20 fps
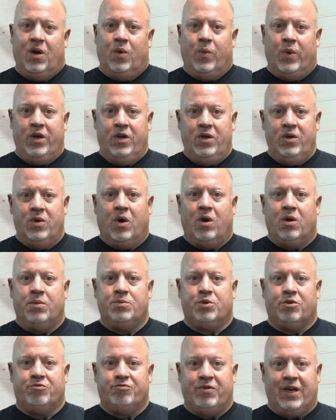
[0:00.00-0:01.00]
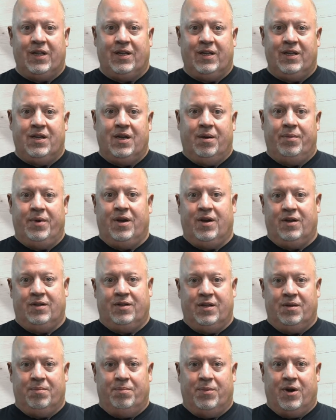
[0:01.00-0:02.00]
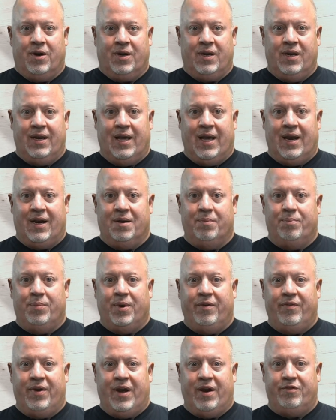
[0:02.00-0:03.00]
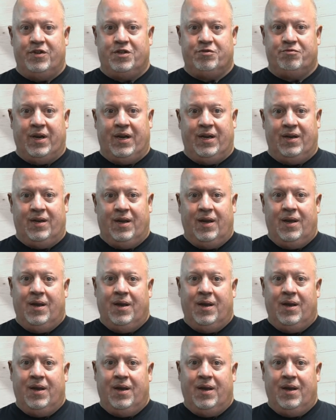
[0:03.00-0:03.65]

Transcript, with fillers: where new homes were regularly coming onto the market at an above-average rate.